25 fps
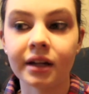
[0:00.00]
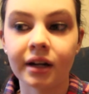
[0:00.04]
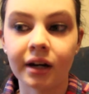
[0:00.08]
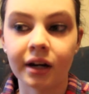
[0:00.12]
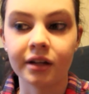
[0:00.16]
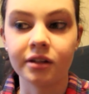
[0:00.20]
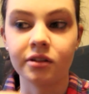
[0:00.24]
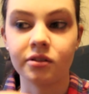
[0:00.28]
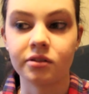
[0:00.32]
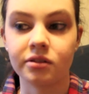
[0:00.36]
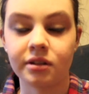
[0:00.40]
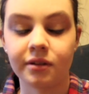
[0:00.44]

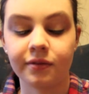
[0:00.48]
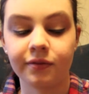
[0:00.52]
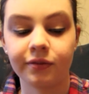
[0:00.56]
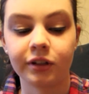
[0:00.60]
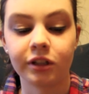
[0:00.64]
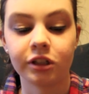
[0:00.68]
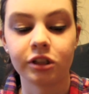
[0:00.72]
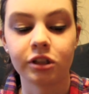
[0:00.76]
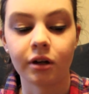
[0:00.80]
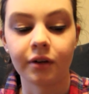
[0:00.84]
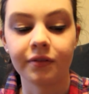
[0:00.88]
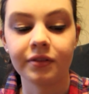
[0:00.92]
I use to
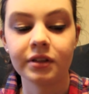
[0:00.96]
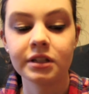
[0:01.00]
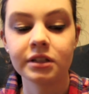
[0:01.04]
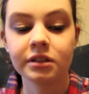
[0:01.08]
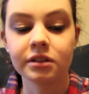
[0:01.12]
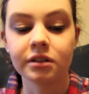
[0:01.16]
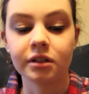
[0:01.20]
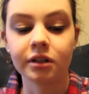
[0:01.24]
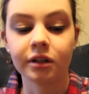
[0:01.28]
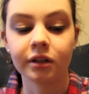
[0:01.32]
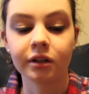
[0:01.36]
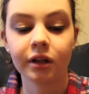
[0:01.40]
finish off
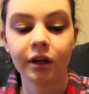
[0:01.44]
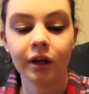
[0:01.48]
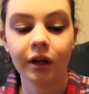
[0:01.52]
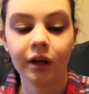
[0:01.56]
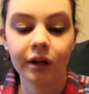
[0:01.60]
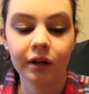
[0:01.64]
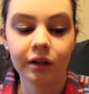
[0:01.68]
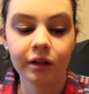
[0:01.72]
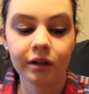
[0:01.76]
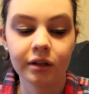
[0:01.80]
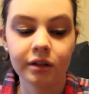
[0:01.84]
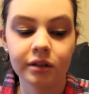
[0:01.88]
this look
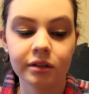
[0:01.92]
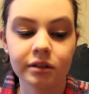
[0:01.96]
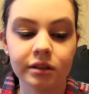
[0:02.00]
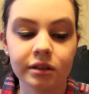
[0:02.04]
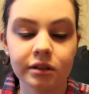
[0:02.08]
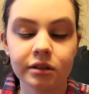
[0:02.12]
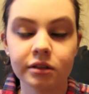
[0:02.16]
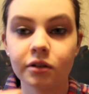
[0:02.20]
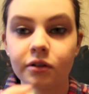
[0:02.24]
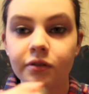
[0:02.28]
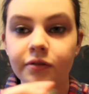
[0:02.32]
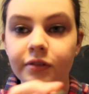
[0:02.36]
is
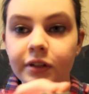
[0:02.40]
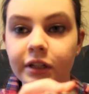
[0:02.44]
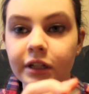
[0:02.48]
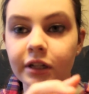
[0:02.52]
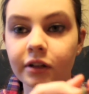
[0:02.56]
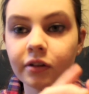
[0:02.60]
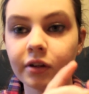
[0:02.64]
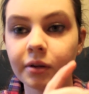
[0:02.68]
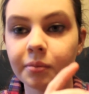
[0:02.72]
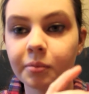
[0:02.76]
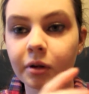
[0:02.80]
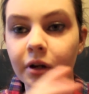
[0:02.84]
the
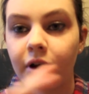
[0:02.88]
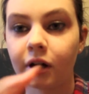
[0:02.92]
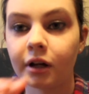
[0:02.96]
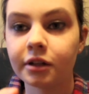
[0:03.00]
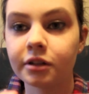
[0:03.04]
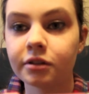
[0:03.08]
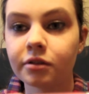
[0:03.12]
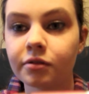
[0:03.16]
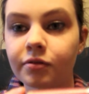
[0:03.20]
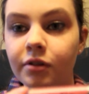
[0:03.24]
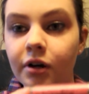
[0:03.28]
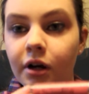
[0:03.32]
Sophia lip
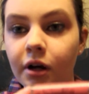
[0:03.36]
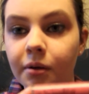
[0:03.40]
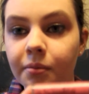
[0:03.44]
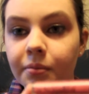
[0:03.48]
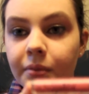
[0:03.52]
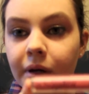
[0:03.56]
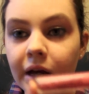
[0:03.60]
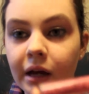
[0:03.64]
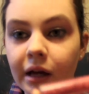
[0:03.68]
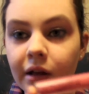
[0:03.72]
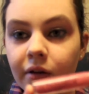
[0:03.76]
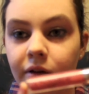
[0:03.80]
gloss
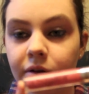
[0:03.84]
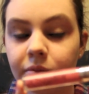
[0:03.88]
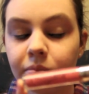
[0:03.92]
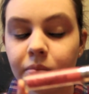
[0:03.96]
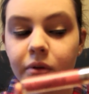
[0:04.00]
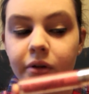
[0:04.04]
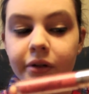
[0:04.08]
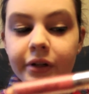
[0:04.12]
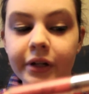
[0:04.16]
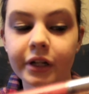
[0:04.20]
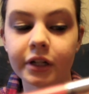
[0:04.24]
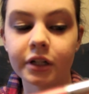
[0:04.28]
from Ellen
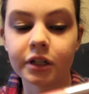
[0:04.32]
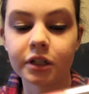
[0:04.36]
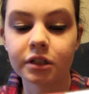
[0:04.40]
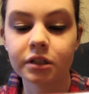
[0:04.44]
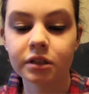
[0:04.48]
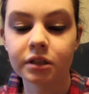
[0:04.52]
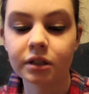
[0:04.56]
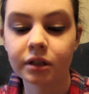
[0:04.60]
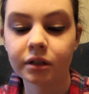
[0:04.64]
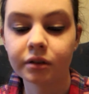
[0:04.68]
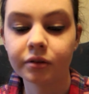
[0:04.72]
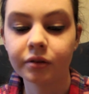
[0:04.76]

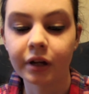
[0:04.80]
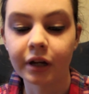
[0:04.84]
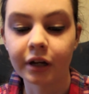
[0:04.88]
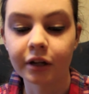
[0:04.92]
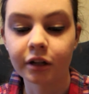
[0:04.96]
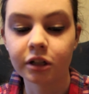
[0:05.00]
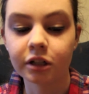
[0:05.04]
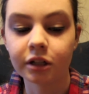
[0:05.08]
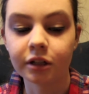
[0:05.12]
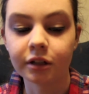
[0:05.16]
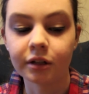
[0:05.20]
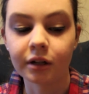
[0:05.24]
Blair's
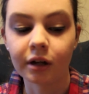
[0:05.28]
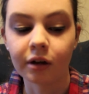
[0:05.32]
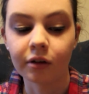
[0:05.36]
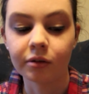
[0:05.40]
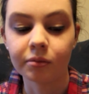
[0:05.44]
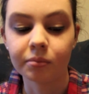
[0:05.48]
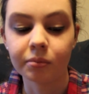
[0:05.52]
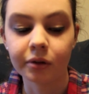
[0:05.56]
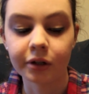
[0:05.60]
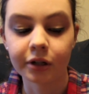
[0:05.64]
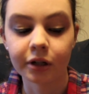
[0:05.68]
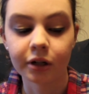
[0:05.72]
collection.
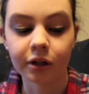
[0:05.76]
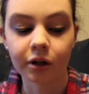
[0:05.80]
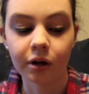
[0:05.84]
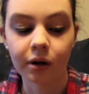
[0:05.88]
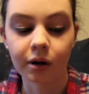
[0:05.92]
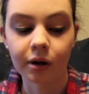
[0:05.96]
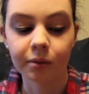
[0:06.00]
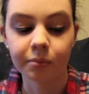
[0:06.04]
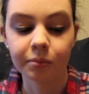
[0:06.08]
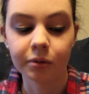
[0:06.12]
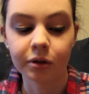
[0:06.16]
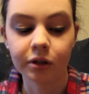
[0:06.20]
Ellen Blair
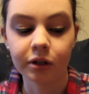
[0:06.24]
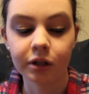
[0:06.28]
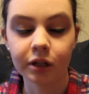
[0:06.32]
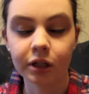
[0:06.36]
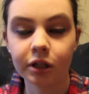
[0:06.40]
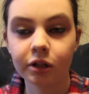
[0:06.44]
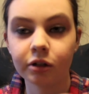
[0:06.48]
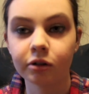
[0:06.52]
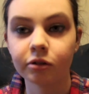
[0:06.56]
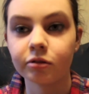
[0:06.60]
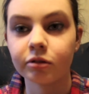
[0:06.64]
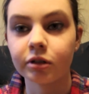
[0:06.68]
are
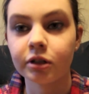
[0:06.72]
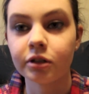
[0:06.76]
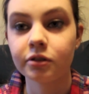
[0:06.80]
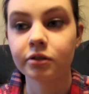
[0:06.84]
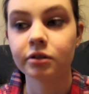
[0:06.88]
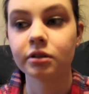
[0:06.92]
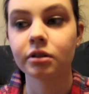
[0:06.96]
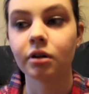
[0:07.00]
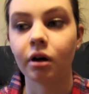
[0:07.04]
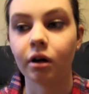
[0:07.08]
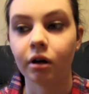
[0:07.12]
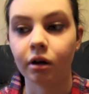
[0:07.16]
beauty
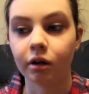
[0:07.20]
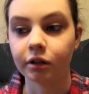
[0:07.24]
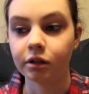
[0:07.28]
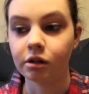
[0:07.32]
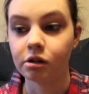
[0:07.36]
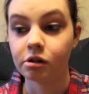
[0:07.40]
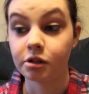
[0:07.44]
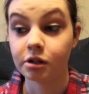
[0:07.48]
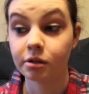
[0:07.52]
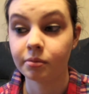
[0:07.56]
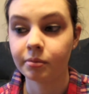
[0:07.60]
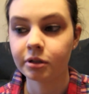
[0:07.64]
gurus on
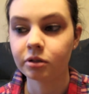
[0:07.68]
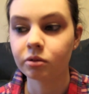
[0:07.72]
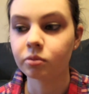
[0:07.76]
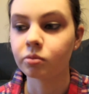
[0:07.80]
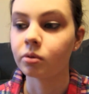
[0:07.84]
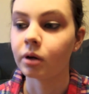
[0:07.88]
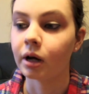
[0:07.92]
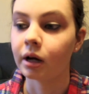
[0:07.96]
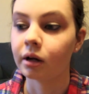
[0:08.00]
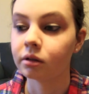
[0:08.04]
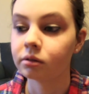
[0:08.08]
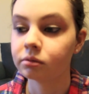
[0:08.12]
YouTube as
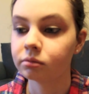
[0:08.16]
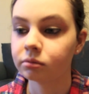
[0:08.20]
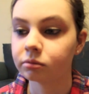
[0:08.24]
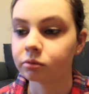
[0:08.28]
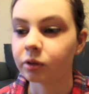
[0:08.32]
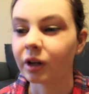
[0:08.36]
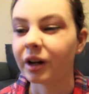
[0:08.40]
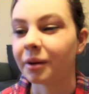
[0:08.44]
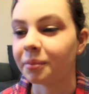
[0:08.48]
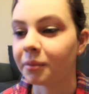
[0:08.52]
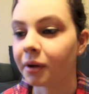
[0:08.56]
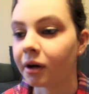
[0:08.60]
well.
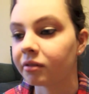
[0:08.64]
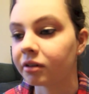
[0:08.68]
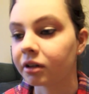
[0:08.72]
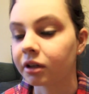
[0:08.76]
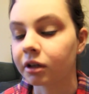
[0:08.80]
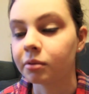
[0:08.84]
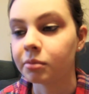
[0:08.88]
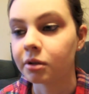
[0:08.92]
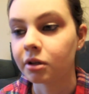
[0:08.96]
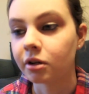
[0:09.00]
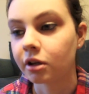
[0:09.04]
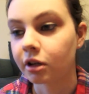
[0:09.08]
I'm not
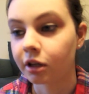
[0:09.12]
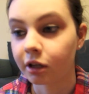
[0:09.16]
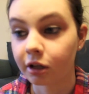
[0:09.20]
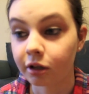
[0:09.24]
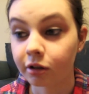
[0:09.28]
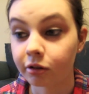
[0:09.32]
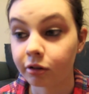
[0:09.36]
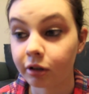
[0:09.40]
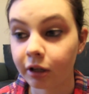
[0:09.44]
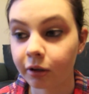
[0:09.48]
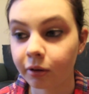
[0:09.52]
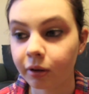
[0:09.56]
really a beauty
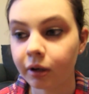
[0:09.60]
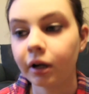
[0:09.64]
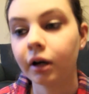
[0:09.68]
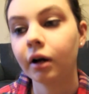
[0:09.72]
guru.